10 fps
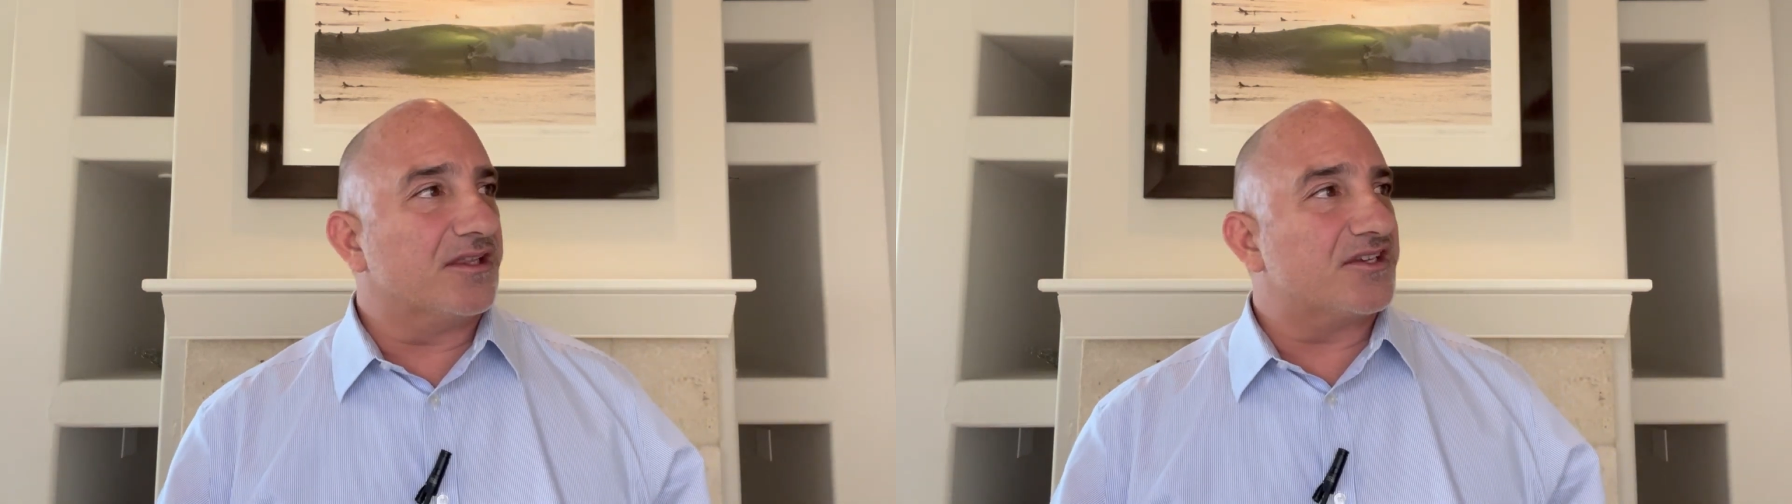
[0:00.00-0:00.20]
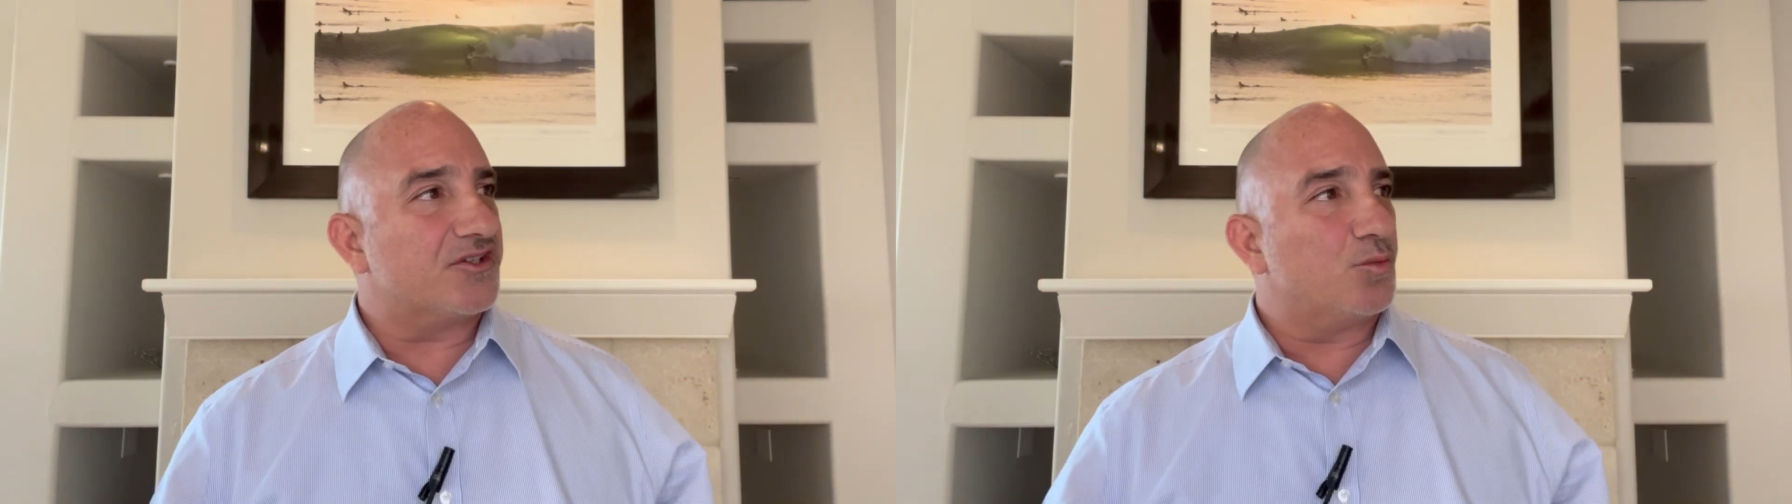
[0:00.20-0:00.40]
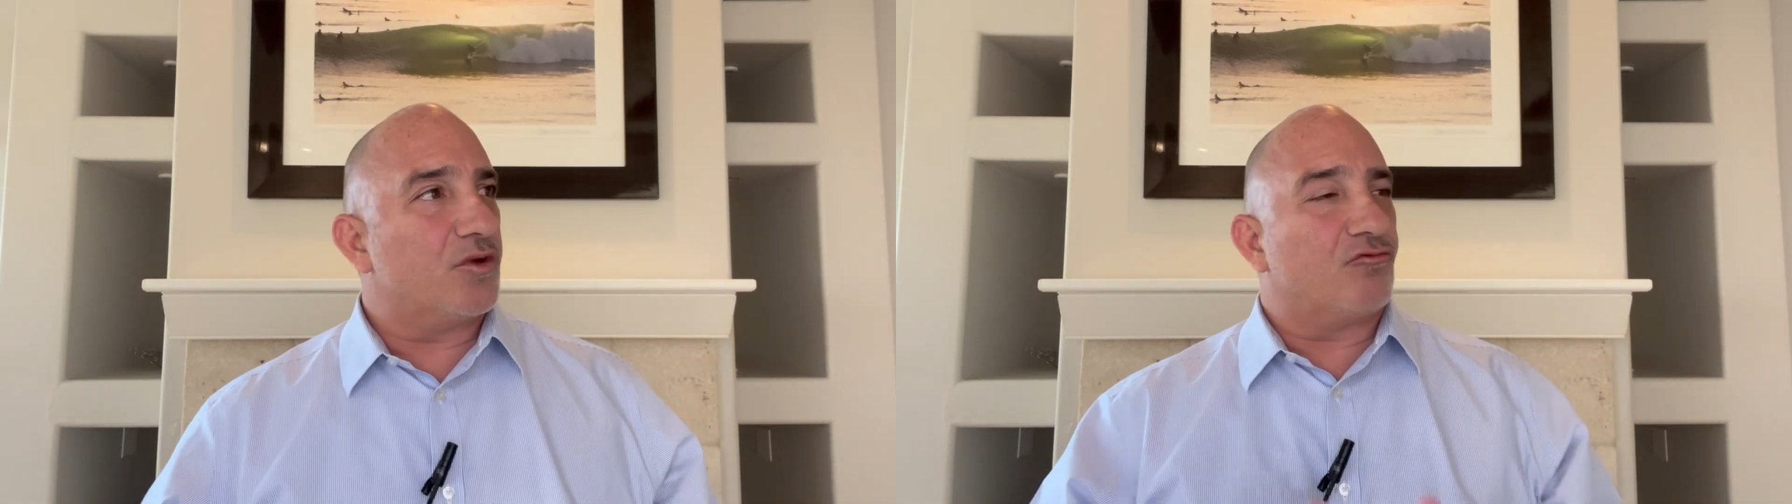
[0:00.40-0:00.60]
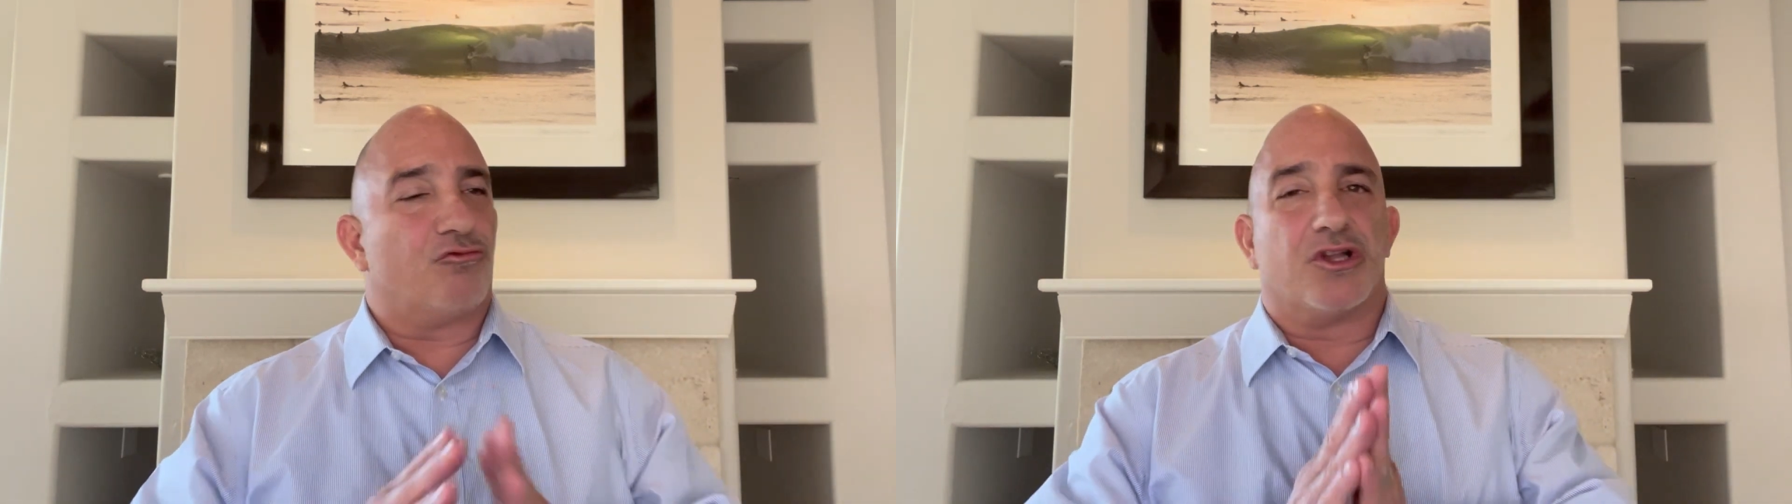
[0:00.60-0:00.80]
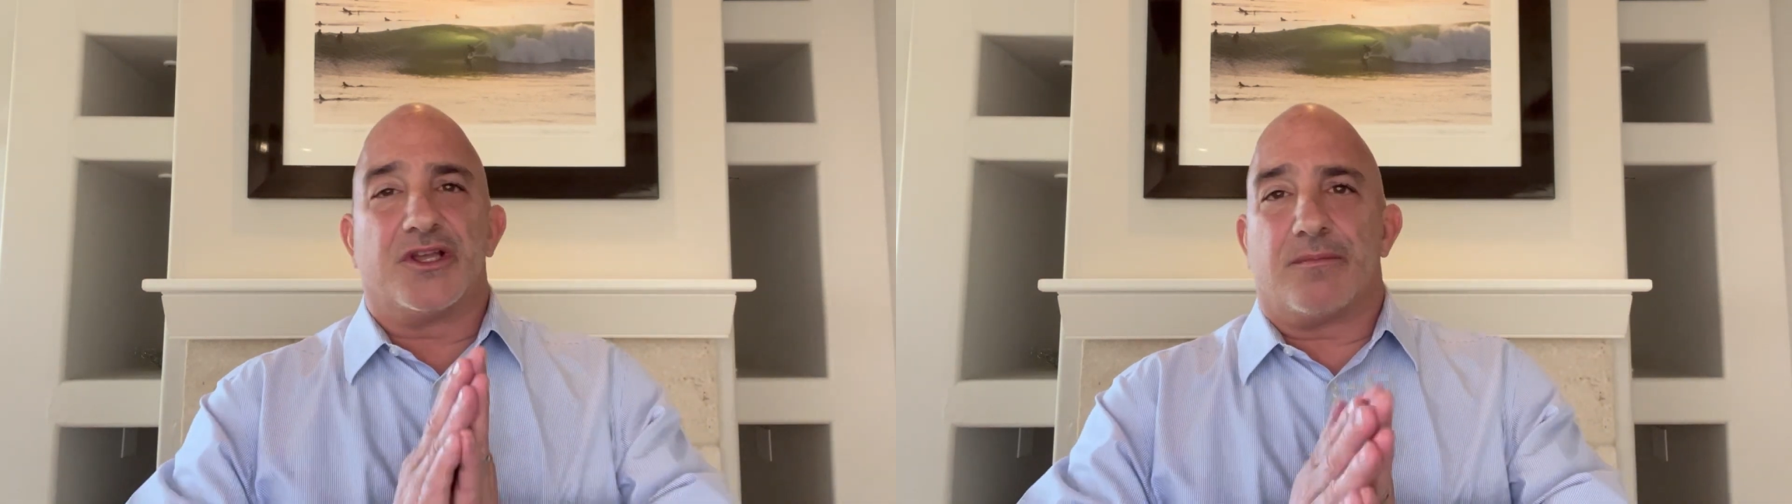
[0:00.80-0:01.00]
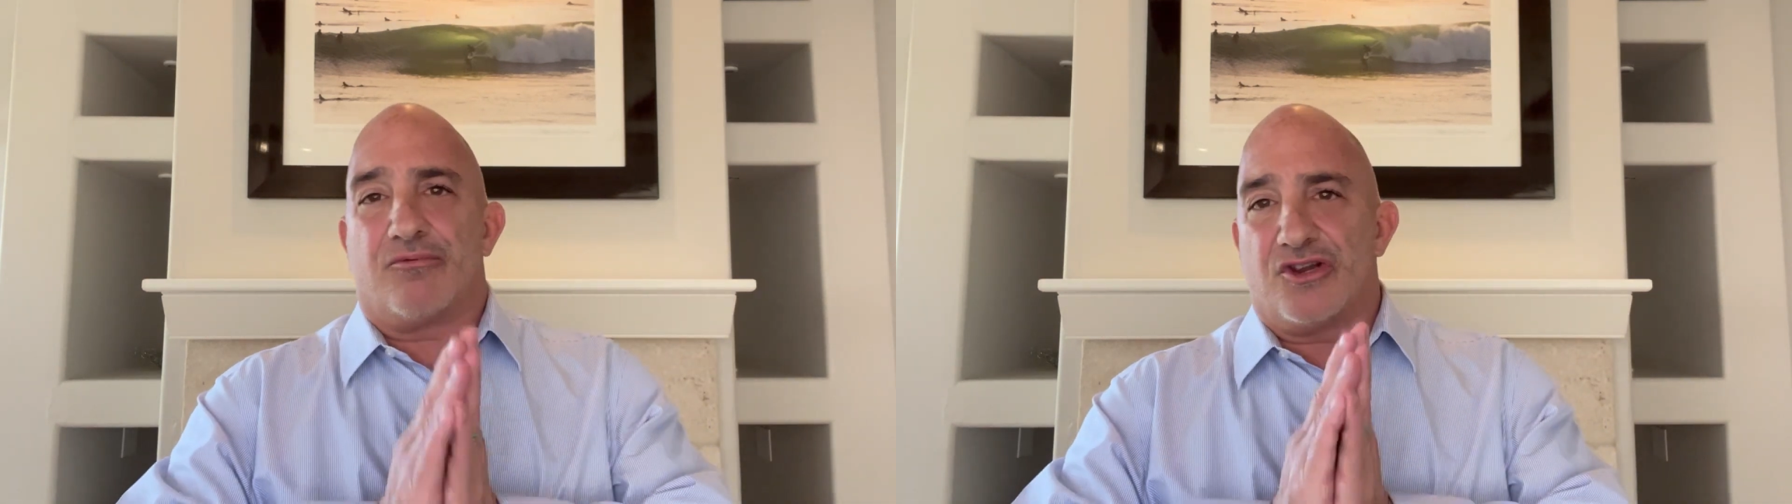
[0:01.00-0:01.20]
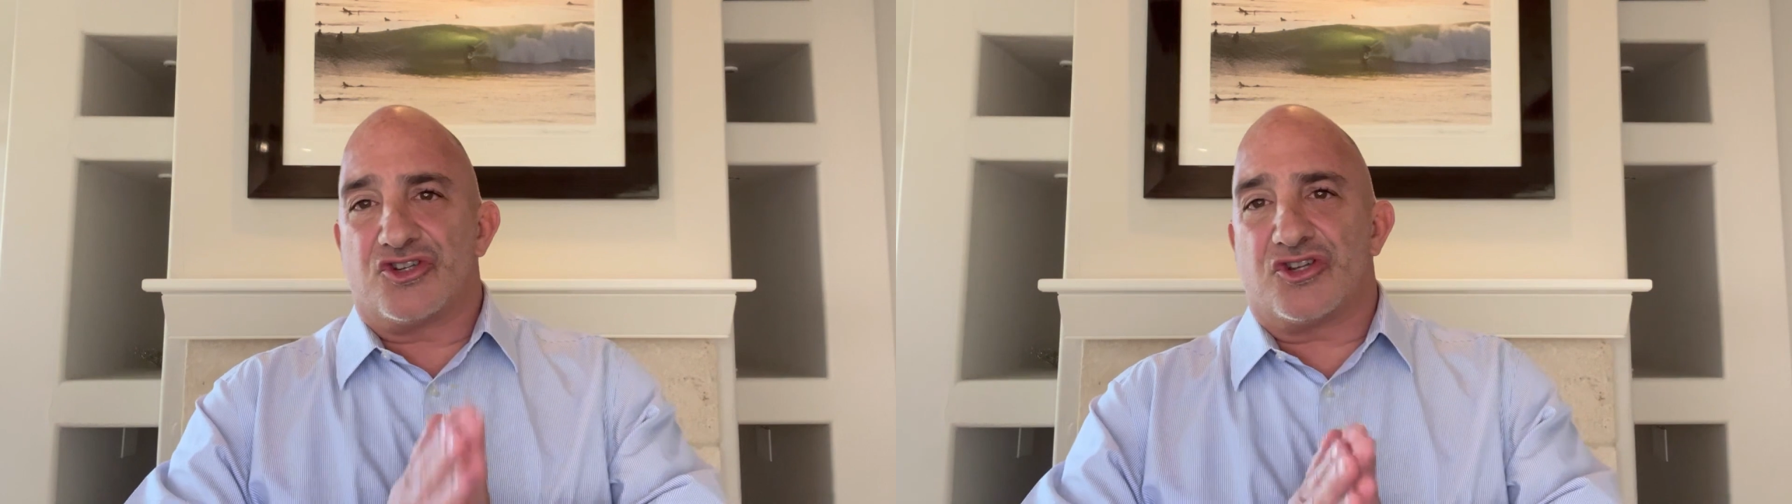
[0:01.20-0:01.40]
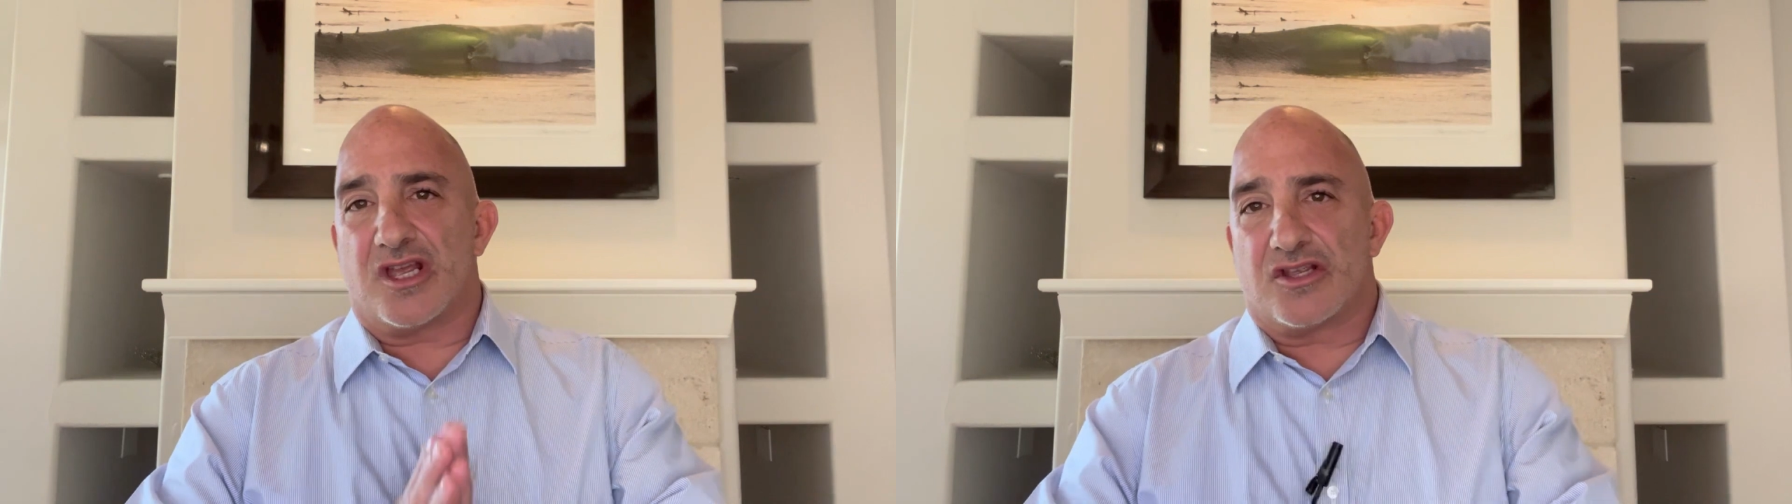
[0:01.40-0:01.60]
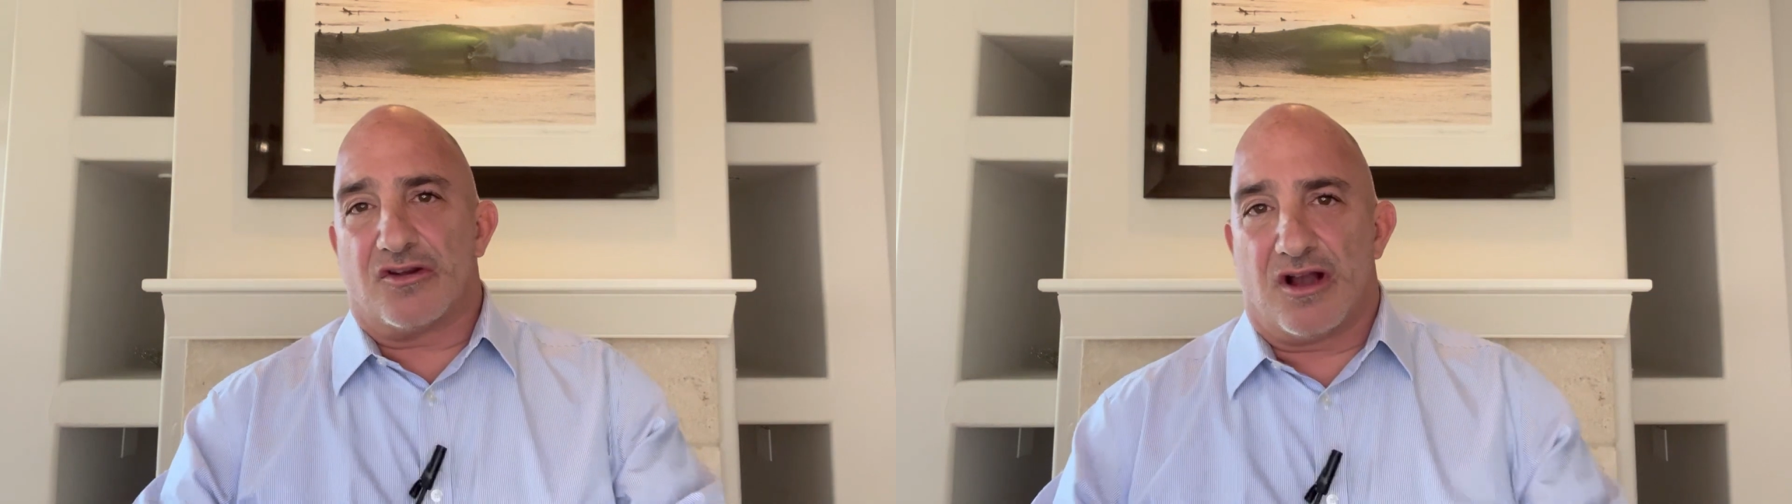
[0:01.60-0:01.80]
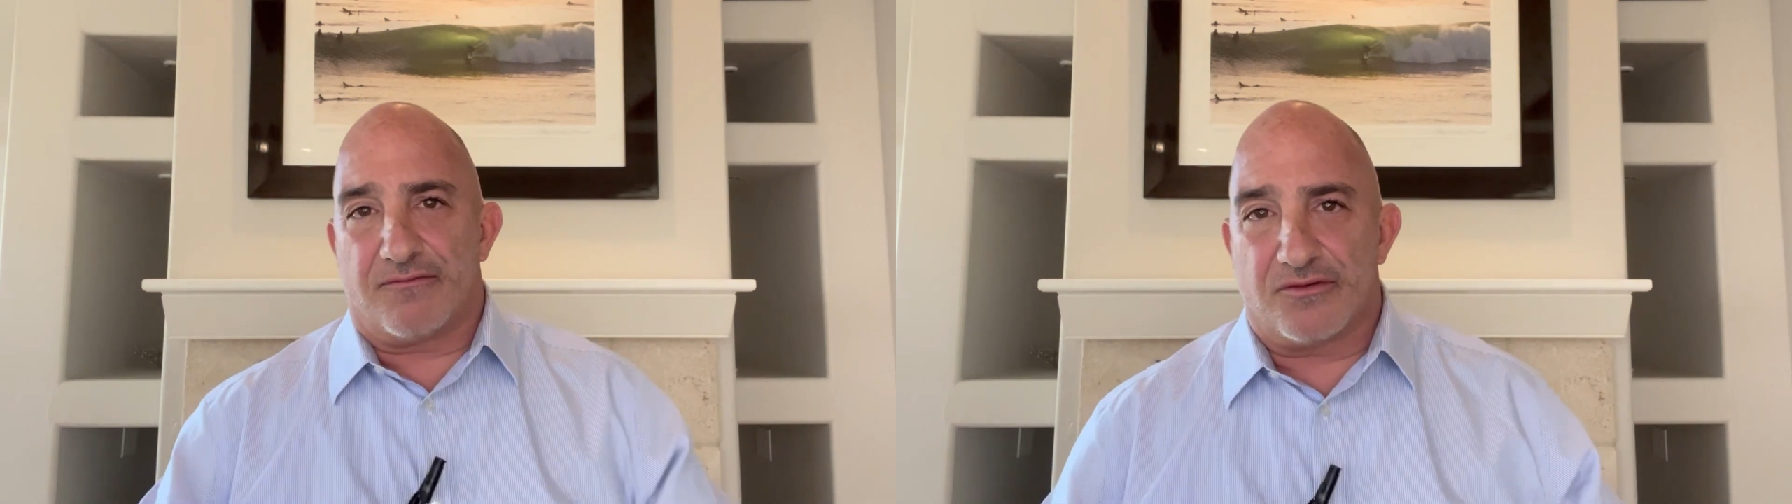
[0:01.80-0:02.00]
listen, we really appreciate
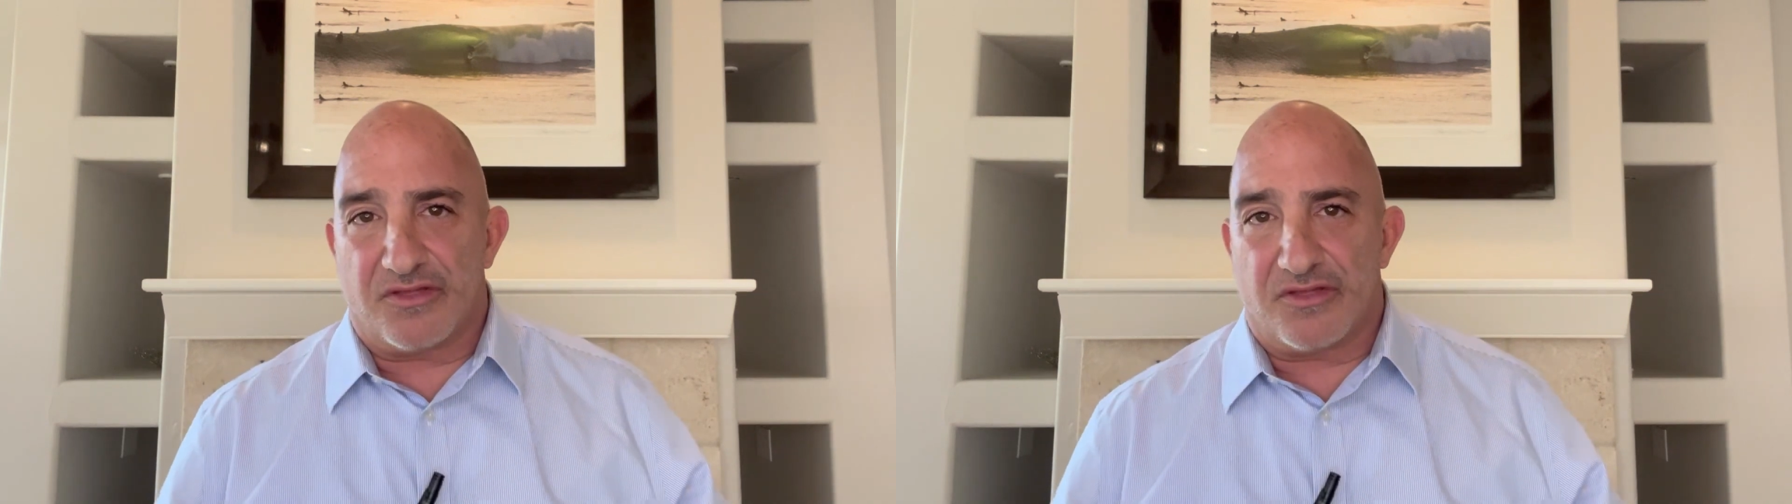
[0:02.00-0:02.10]
your offer.